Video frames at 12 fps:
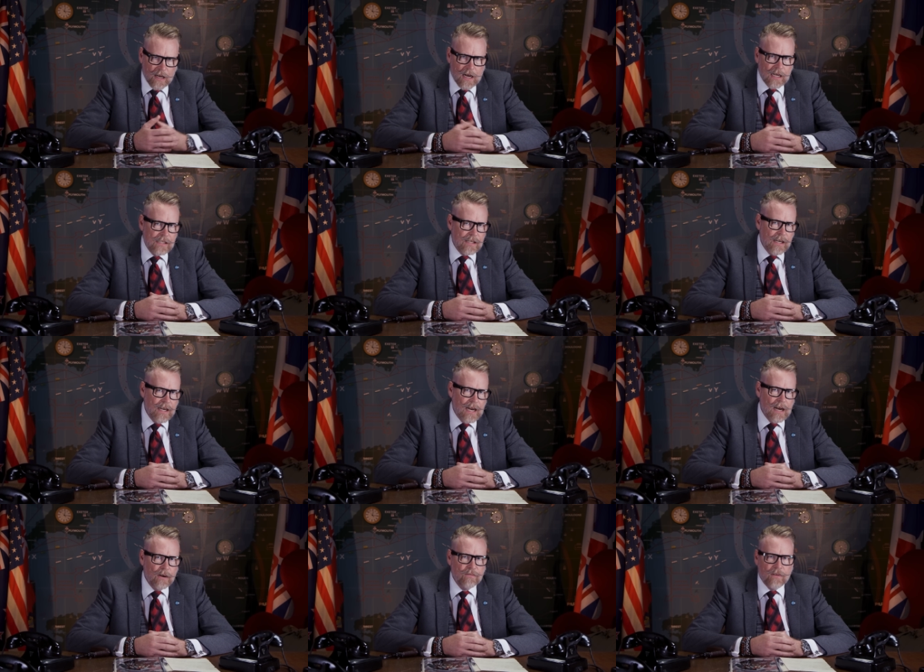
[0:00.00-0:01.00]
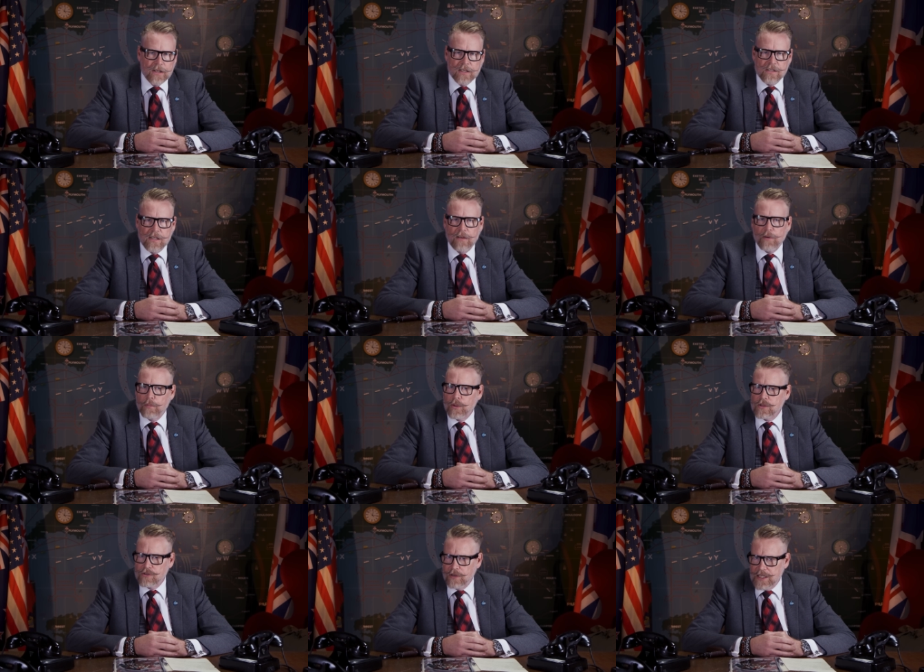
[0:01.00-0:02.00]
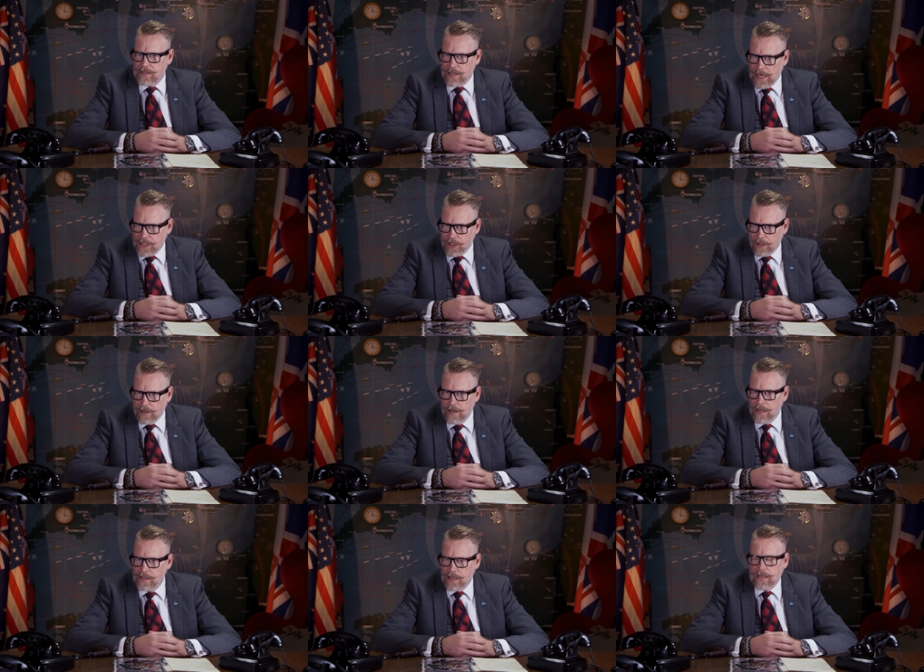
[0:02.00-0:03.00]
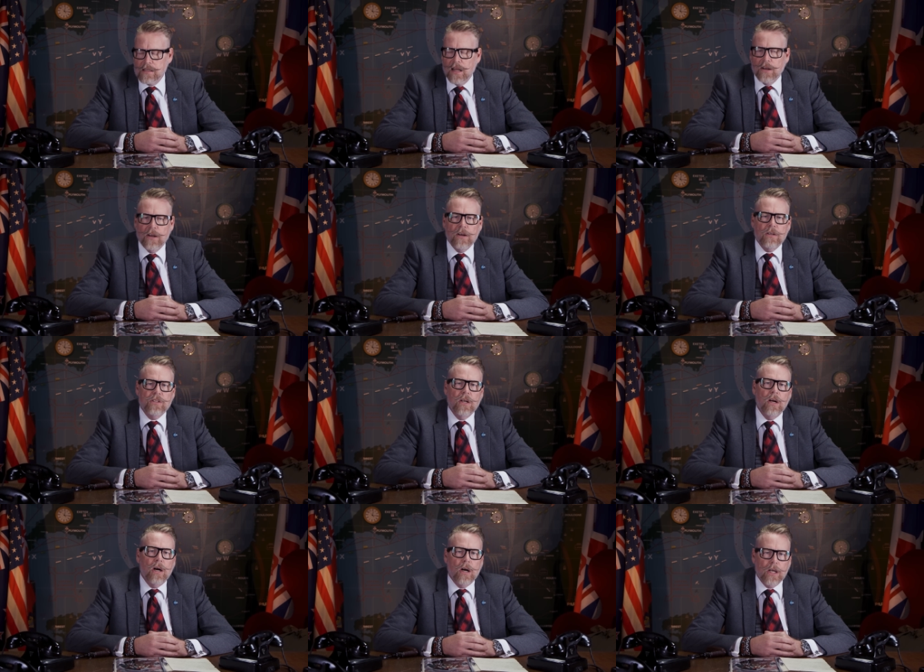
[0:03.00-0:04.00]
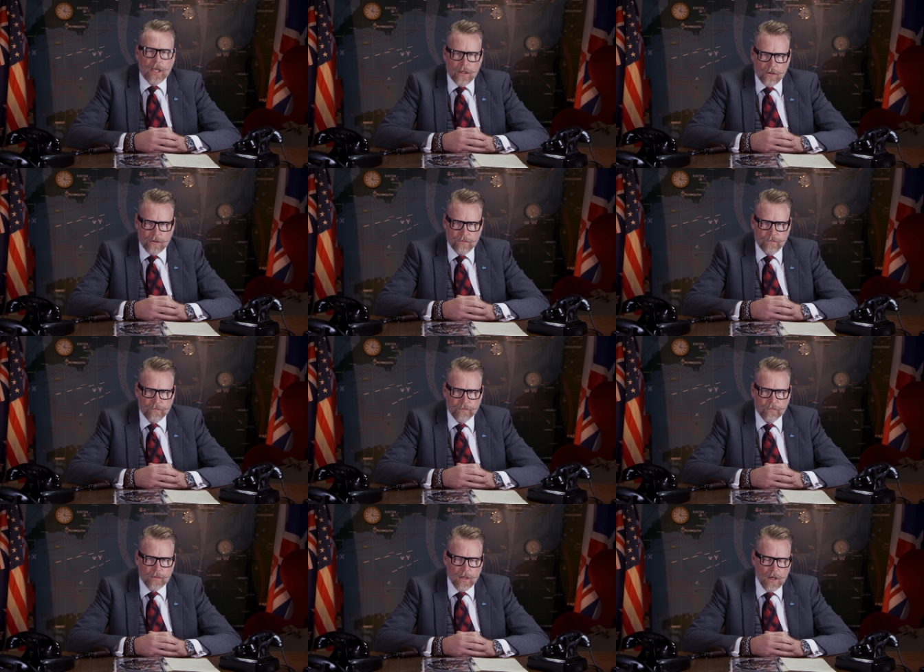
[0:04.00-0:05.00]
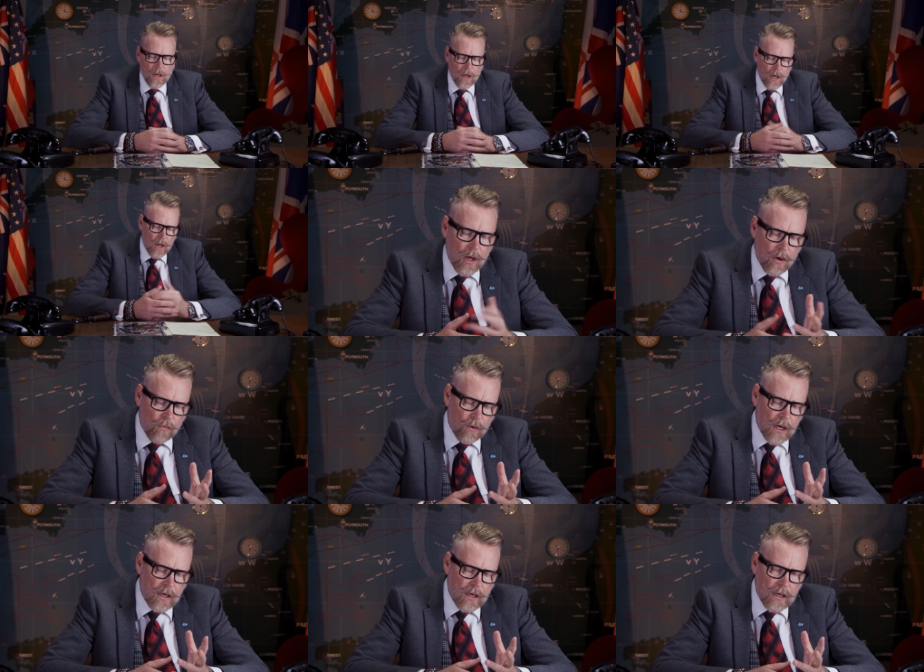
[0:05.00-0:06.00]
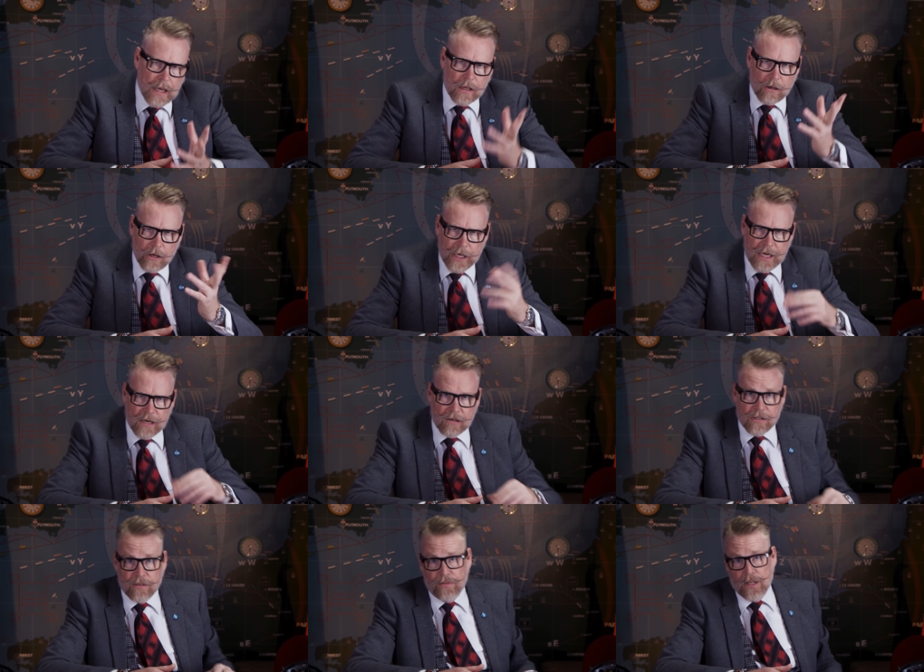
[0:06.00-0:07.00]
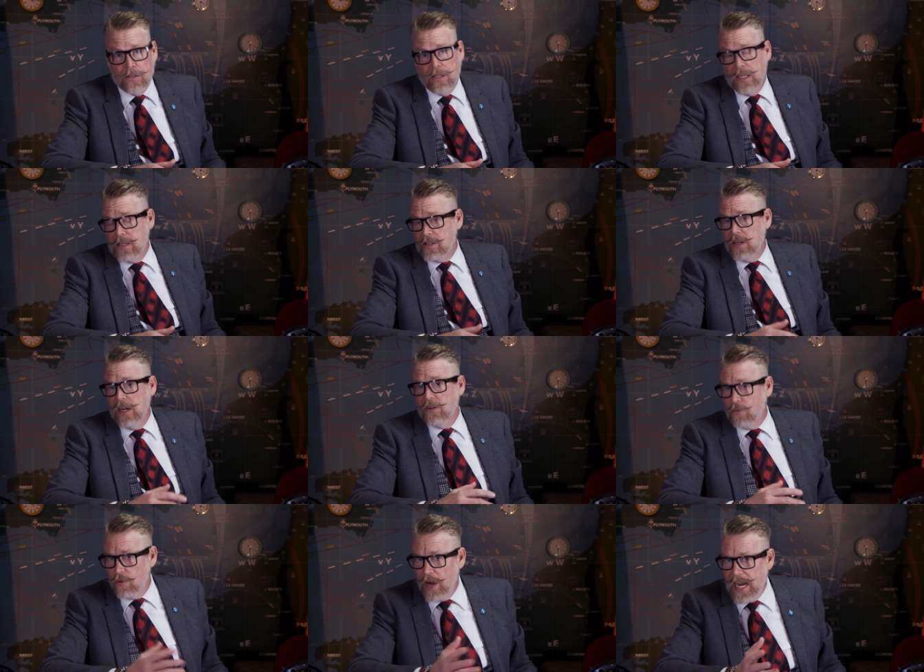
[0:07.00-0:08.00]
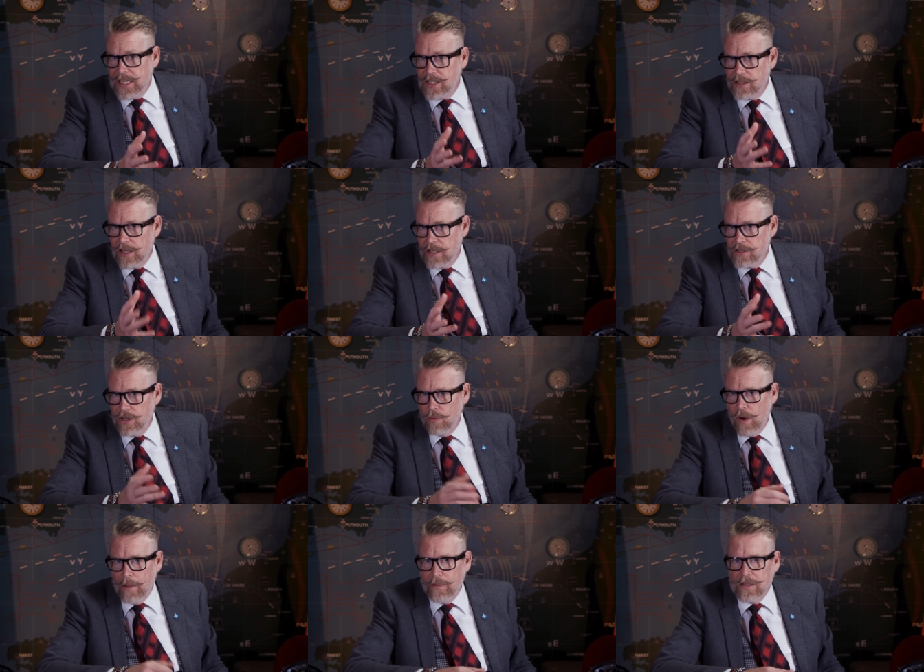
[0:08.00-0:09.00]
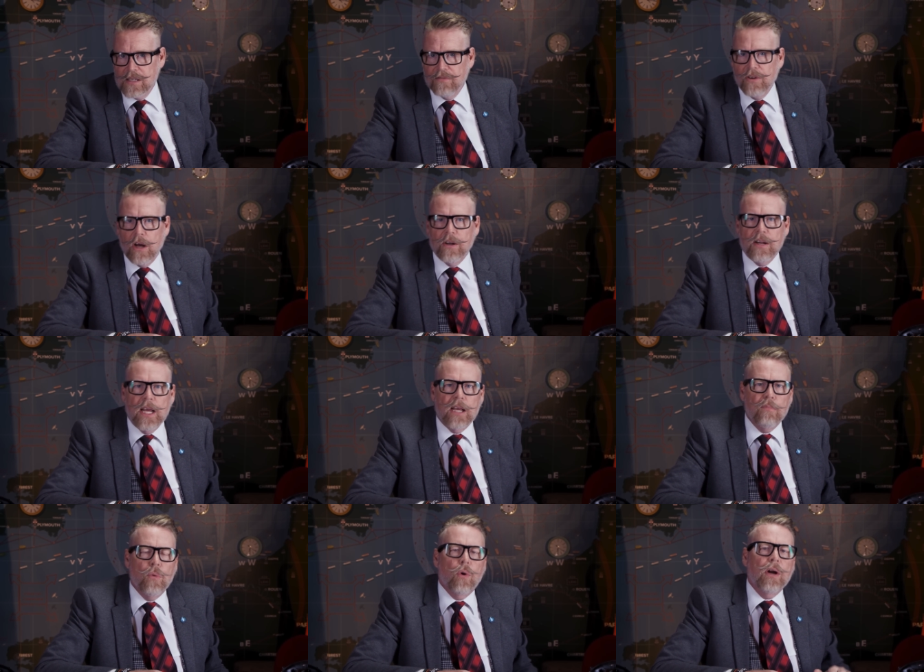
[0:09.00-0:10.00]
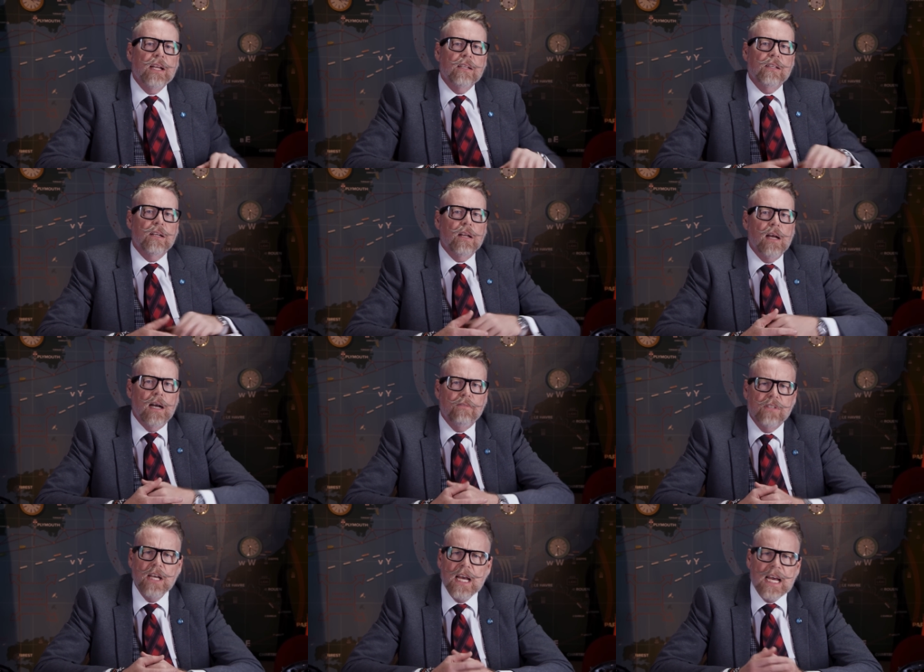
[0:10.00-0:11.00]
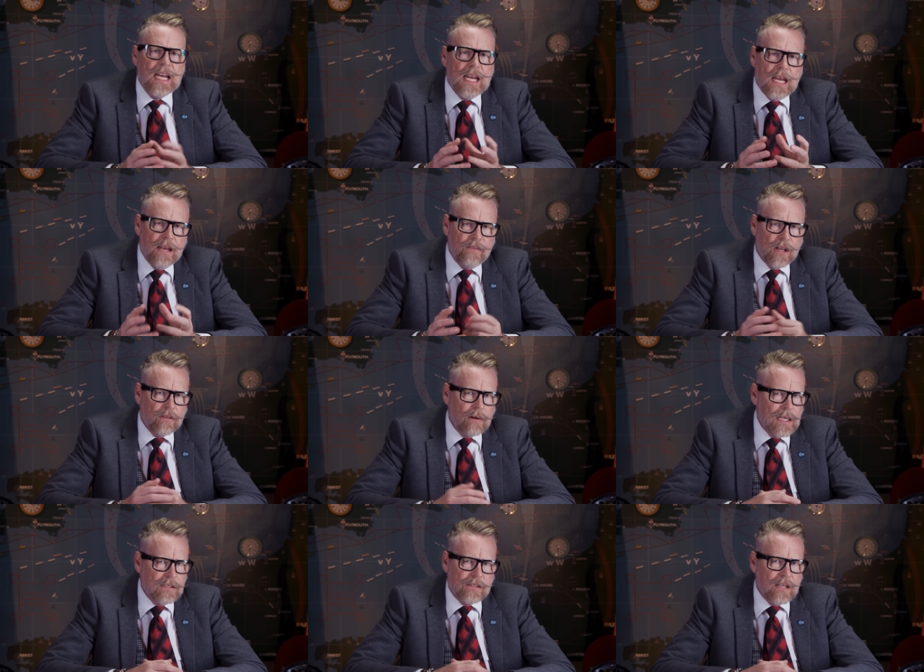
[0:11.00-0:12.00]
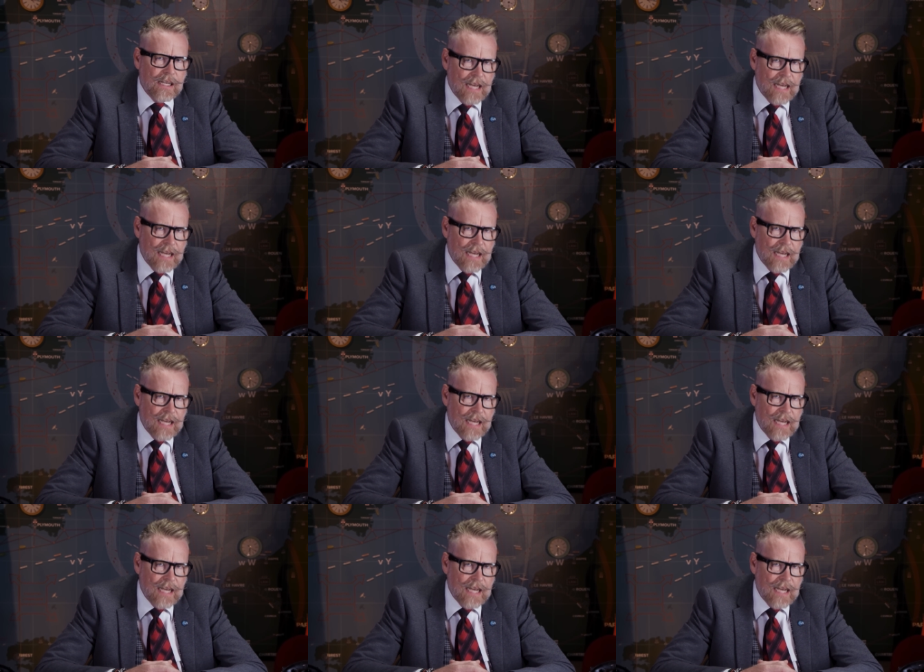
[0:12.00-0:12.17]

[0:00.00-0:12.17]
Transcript: the lines in and out of London's Liverpool Street station. Six Londoners are killed. When Hitler hears of this, he is enraged that his new weapons have not taken more innocent lives. He even threatens to